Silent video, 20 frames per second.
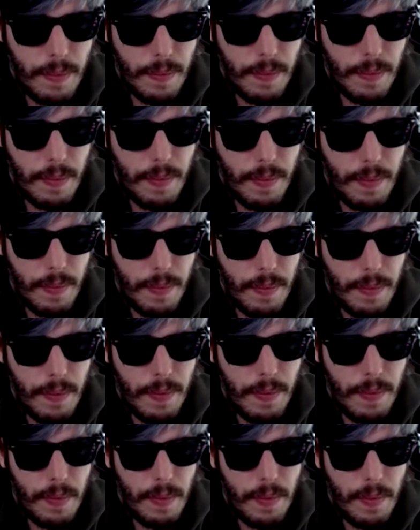
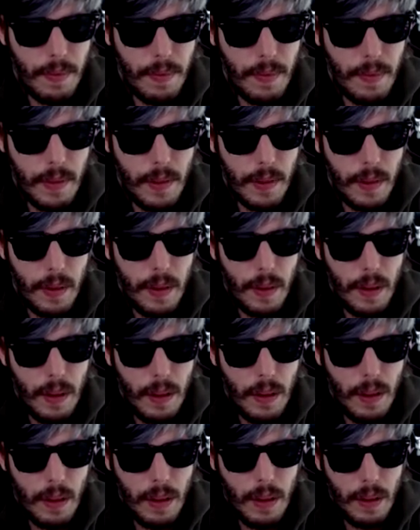
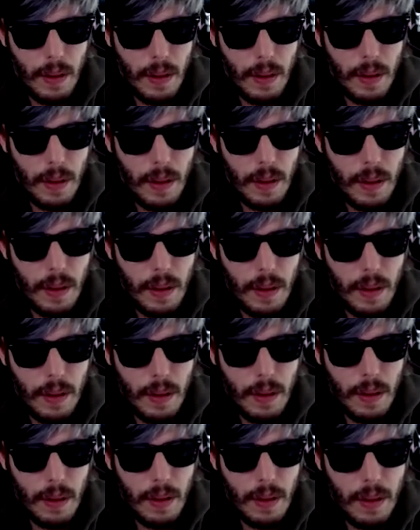
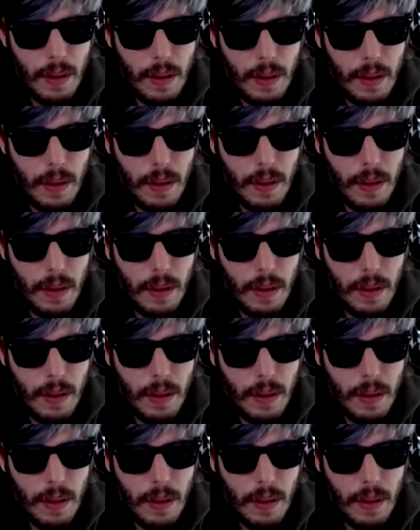(not speaking)